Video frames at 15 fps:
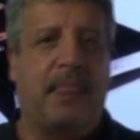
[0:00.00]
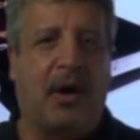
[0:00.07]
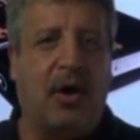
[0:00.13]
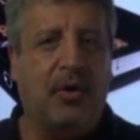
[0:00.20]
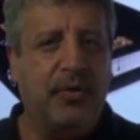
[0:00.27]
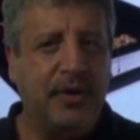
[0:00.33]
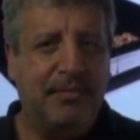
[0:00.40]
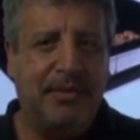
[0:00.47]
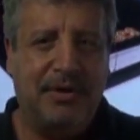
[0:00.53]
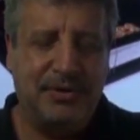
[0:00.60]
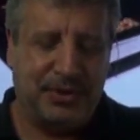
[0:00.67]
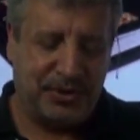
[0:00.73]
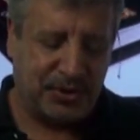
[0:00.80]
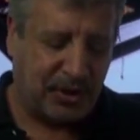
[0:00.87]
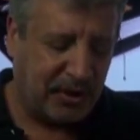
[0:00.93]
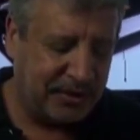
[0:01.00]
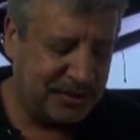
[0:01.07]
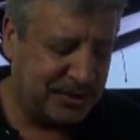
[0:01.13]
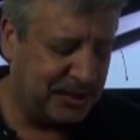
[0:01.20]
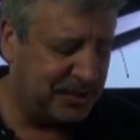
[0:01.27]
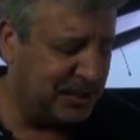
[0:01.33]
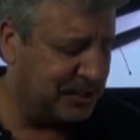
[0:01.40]
All the emotions, all your
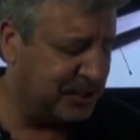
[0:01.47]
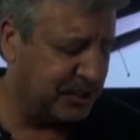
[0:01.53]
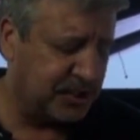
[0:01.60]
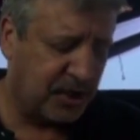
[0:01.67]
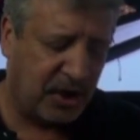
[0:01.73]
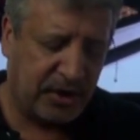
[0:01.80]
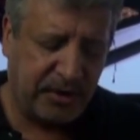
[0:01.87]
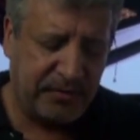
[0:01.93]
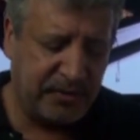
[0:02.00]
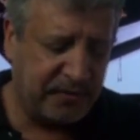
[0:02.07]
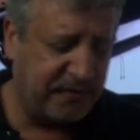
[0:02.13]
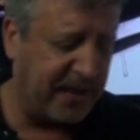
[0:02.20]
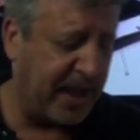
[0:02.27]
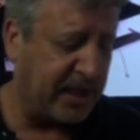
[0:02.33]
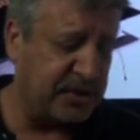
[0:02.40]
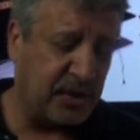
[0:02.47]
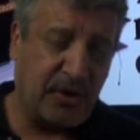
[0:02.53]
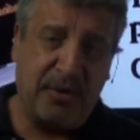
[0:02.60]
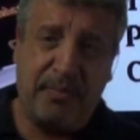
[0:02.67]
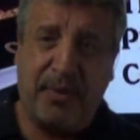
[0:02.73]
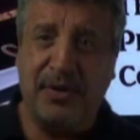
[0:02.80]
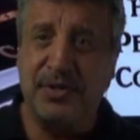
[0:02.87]
statistics, all of your facts, all
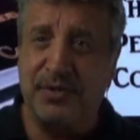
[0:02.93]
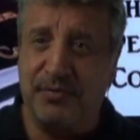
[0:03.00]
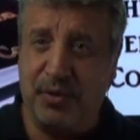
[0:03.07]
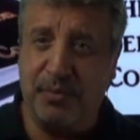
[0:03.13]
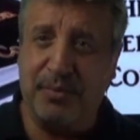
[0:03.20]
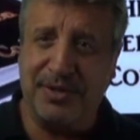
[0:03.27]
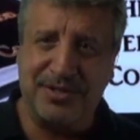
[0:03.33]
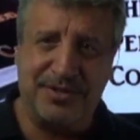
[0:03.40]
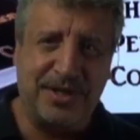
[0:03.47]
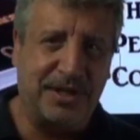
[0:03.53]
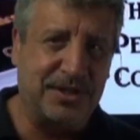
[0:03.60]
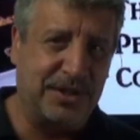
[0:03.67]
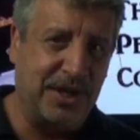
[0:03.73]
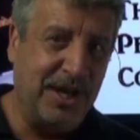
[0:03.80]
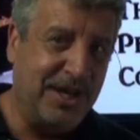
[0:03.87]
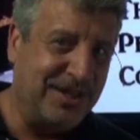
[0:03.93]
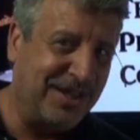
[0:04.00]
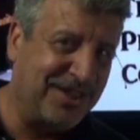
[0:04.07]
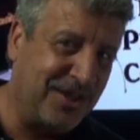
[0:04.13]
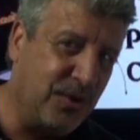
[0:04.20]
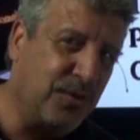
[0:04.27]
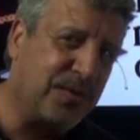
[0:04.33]
the parts of your presentation
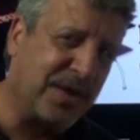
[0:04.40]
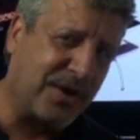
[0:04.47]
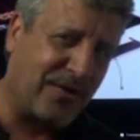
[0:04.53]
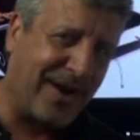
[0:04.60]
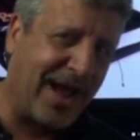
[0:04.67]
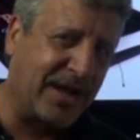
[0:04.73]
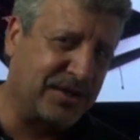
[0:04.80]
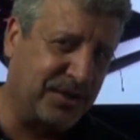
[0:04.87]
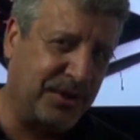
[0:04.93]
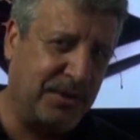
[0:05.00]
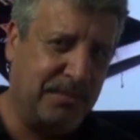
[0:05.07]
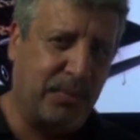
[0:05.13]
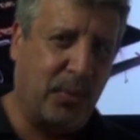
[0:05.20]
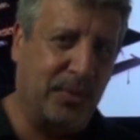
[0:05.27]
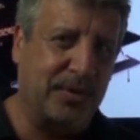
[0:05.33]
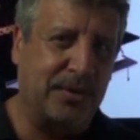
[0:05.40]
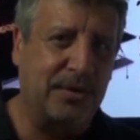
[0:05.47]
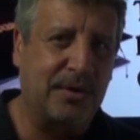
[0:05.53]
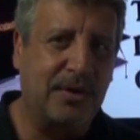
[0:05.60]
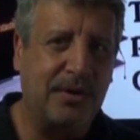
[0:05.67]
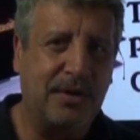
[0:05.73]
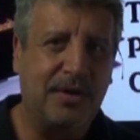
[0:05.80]
that you think are actually
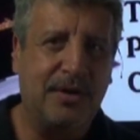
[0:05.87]
important